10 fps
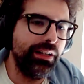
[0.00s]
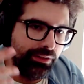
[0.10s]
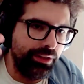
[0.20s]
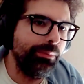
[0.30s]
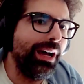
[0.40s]

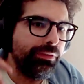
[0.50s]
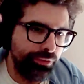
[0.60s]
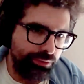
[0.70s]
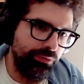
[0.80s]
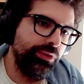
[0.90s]
or
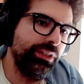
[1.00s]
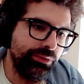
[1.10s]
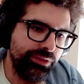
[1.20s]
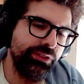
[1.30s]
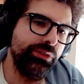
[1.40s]
afterward,
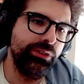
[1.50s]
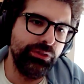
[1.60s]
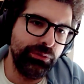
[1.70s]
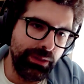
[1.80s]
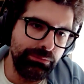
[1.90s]
everything's going
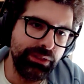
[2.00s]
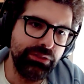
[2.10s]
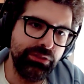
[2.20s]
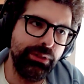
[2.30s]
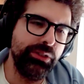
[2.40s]
to spam
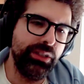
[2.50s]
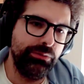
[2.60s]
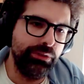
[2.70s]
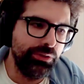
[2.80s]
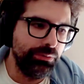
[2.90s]
because my
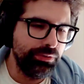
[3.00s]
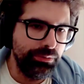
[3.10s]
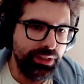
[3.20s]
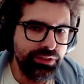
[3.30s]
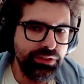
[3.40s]
account was
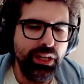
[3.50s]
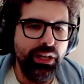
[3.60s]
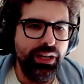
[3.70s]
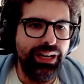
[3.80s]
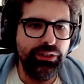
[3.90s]
compromised.
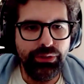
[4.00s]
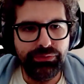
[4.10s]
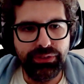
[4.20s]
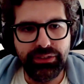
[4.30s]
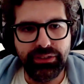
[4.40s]
How do I
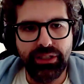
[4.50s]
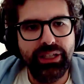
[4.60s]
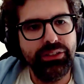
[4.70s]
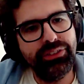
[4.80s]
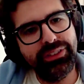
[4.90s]
fix it?
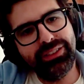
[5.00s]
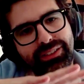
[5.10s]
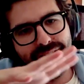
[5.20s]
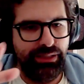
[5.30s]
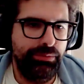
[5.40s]
So this is
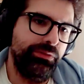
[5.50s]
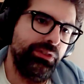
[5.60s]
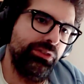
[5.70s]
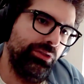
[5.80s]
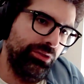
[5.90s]
this type of
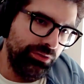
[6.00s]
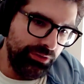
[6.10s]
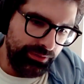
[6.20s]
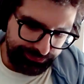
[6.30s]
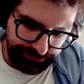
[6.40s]

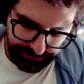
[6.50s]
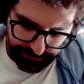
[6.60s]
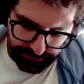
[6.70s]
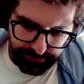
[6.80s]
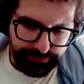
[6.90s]
discussion
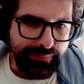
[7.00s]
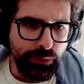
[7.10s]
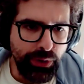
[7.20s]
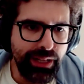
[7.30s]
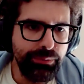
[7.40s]

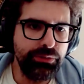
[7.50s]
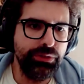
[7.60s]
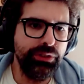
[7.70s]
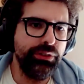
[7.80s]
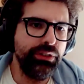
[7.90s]
or help that
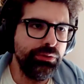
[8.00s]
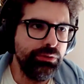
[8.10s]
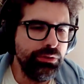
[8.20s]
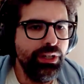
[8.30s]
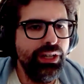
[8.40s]
we're going to
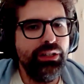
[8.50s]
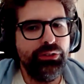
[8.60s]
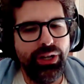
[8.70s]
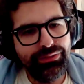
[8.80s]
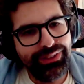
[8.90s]
do
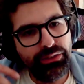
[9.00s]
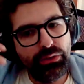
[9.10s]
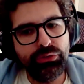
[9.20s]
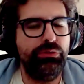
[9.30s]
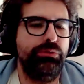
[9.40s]
to have, and
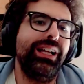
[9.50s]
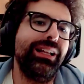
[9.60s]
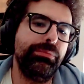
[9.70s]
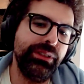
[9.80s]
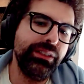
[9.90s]
also we're
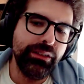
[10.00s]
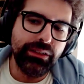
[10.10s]
helping